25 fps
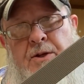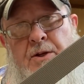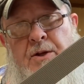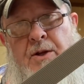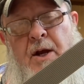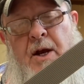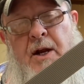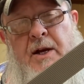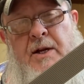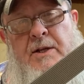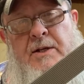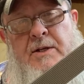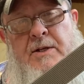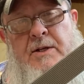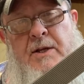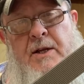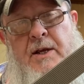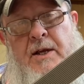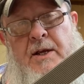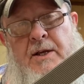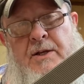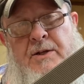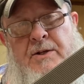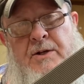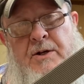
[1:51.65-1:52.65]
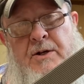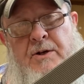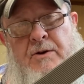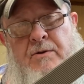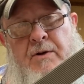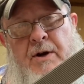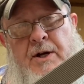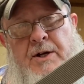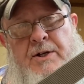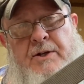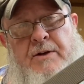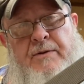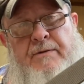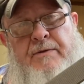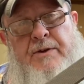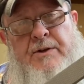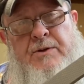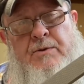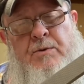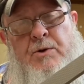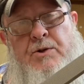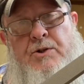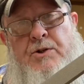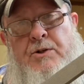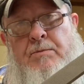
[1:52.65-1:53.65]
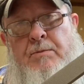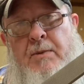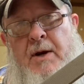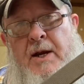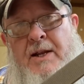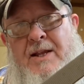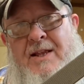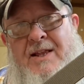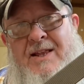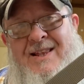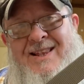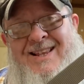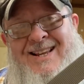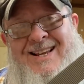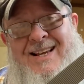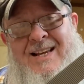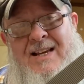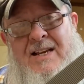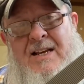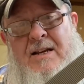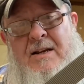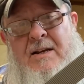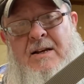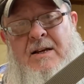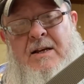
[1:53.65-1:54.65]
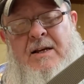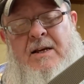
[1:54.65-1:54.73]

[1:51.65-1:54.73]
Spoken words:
not as aggressive as what you might think.